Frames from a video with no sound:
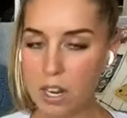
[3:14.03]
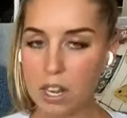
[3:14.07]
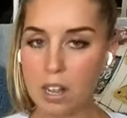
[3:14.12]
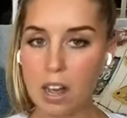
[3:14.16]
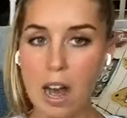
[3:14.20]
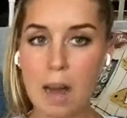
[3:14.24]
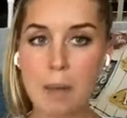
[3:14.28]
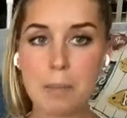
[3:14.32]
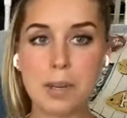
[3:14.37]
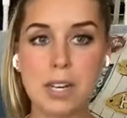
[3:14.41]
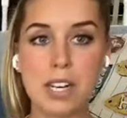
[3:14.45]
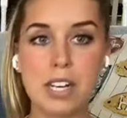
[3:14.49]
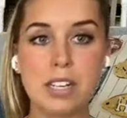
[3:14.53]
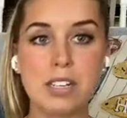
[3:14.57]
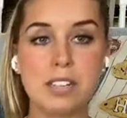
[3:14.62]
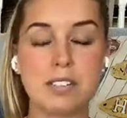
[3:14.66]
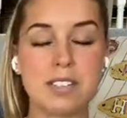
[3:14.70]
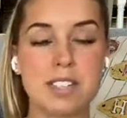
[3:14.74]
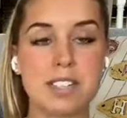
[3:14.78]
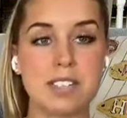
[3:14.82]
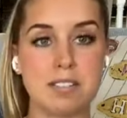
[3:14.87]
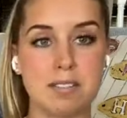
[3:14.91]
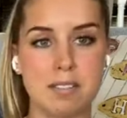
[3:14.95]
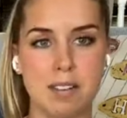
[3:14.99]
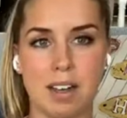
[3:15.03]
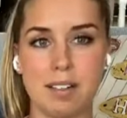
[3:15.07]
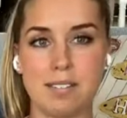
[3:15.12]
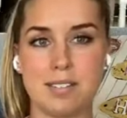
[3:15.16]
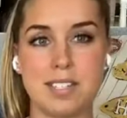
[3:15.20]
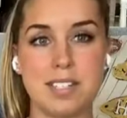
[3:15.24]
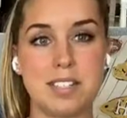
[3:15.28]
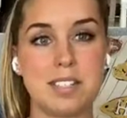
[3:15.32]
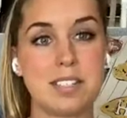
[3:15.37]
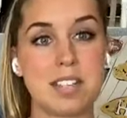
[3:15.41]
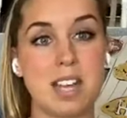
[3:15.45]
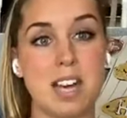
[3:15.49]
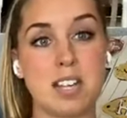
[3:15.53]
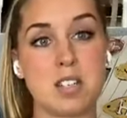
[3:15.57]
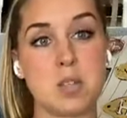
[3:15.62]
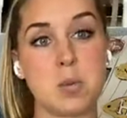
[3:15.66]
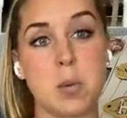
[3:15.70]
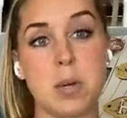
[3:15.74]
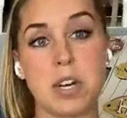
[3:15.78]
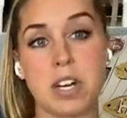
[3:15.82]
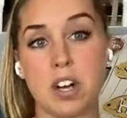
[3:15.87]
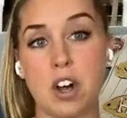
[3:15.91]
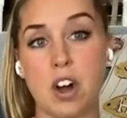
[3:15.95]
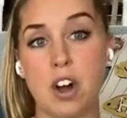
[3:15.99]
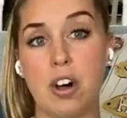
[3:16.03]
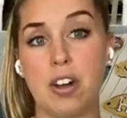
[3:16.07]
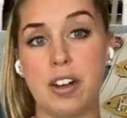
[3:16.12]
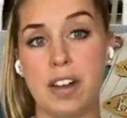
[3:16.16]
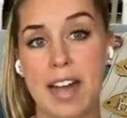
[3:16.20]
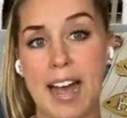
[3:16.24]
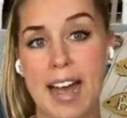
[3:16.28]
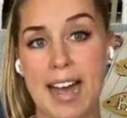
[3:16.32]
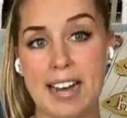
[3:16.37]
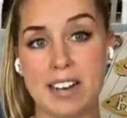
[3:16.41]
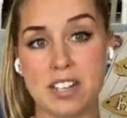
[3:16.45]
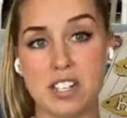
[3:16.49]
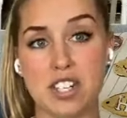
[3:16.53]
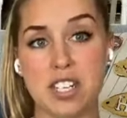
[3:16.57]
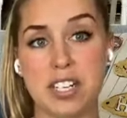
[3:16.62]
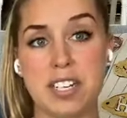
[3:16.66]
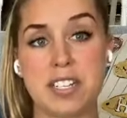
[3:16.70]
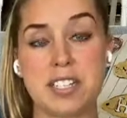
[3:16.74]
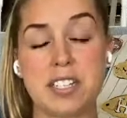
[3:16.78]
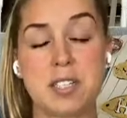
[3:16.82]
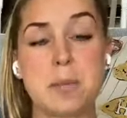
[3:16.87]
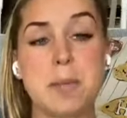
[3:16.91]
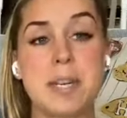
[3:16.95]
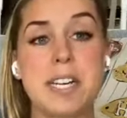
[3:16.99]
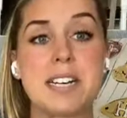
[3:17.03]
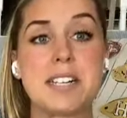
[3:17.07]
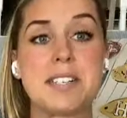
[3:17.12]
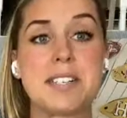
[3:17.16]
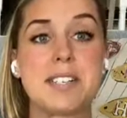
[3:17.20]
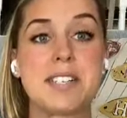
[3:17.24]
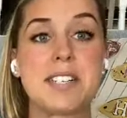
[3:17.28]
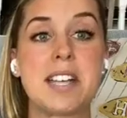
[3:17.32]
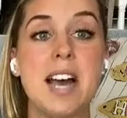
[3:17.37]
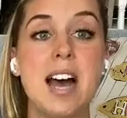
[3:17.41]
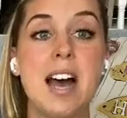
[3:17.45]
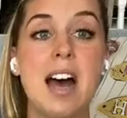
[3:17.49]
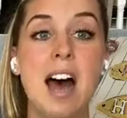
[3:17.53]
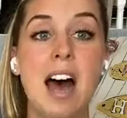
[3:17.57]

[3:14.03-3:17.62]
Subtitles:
I'm going to discuss what a call to action is, because